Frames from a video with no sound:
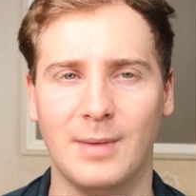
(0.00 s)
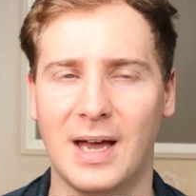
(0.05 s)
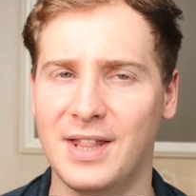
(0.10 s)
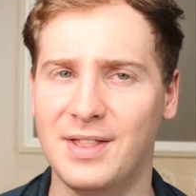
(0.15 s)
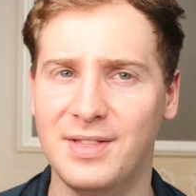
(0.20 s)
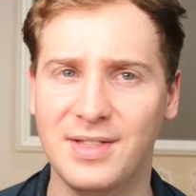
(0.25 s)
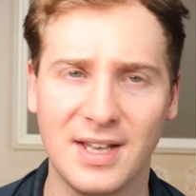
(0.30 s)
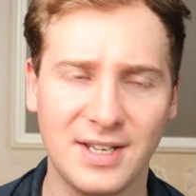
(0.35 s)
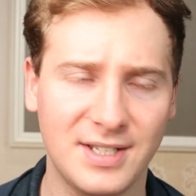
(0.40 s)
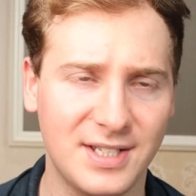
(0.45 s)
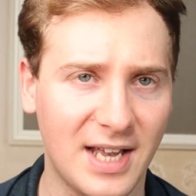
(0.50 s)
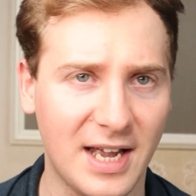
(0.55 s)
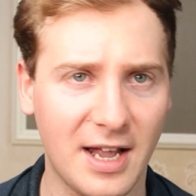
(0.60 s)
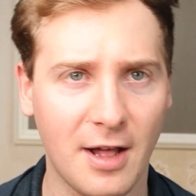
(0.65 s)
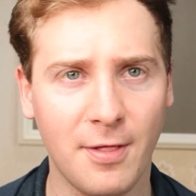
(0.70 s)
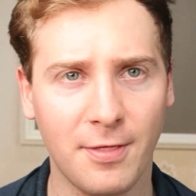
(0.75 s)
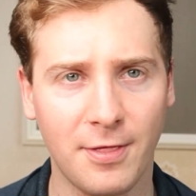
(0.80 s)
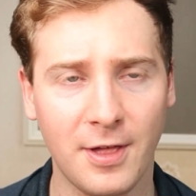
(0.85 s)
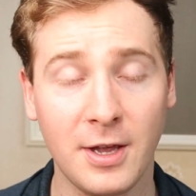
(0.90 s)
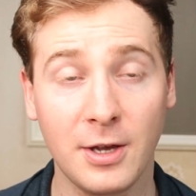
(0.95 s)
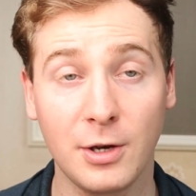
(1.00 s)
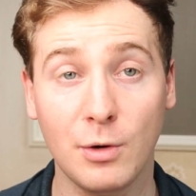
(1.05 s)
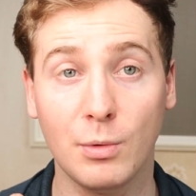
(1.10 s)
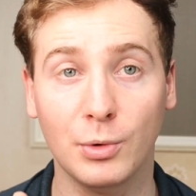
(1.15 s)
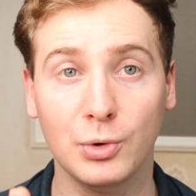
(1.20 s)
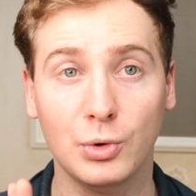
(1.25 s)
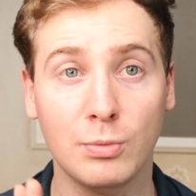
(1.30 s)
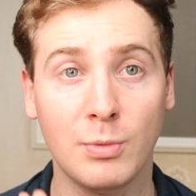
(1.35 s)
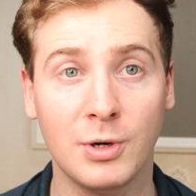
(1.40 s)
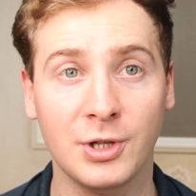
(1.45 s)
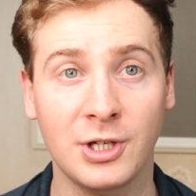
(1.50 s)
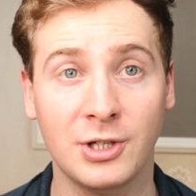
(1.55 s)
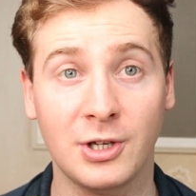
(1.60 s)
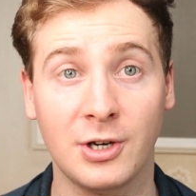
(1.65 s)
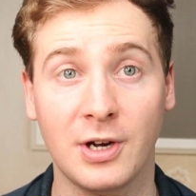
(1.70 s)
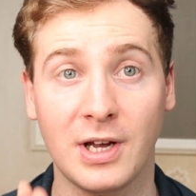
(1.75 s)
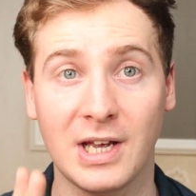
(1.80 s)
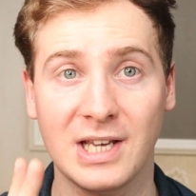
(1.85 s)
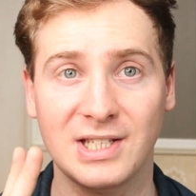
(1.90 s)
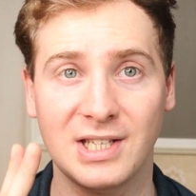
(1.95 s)
And the second thing you want to
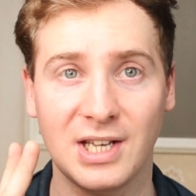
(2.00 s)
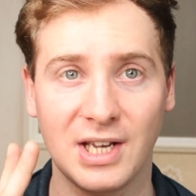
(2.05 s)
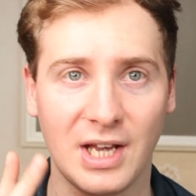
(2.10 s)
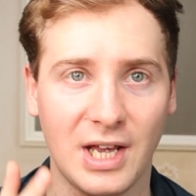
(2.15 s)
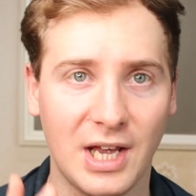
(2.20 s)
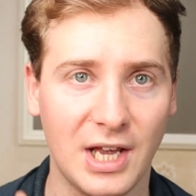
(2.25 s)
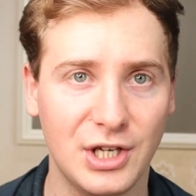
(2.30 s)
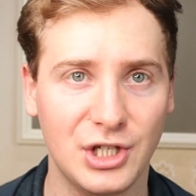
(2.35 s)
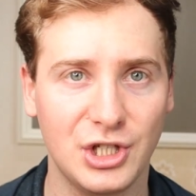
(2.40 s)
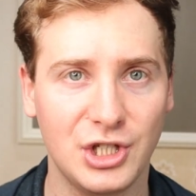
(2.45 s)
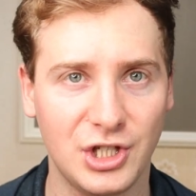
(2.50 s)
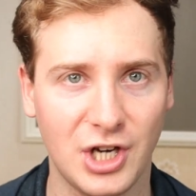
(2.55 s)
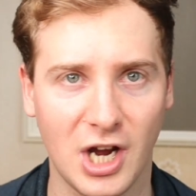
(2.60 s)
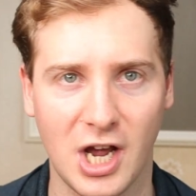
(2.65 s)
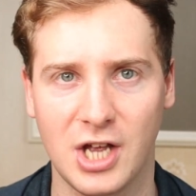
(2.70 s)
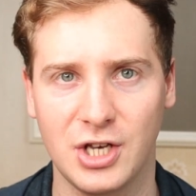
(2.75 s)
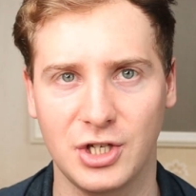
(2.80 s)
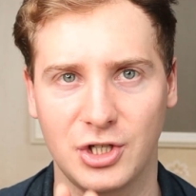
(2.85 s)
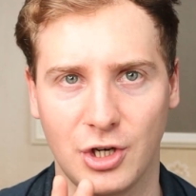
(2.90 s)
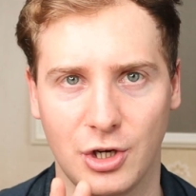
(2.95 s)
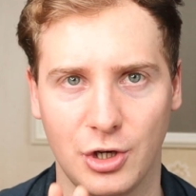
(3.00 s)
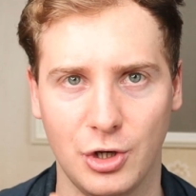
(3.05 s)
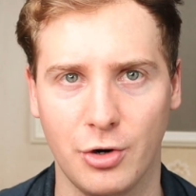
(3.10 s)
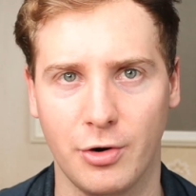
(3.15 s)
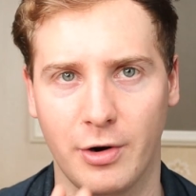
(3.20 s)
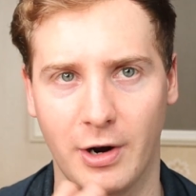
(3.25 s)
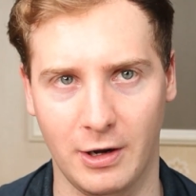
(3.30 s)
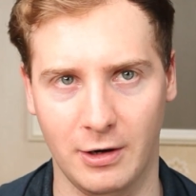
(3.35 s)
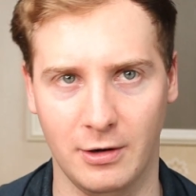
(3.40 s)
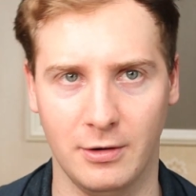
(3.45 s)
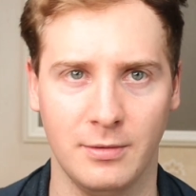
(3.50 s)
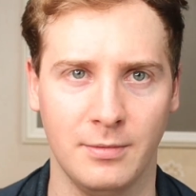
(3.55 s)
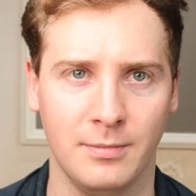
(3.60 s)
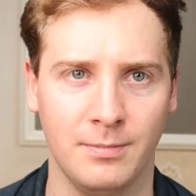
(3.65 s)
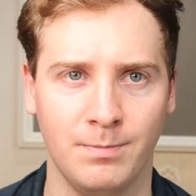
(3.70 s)
monitor is the exchange URL.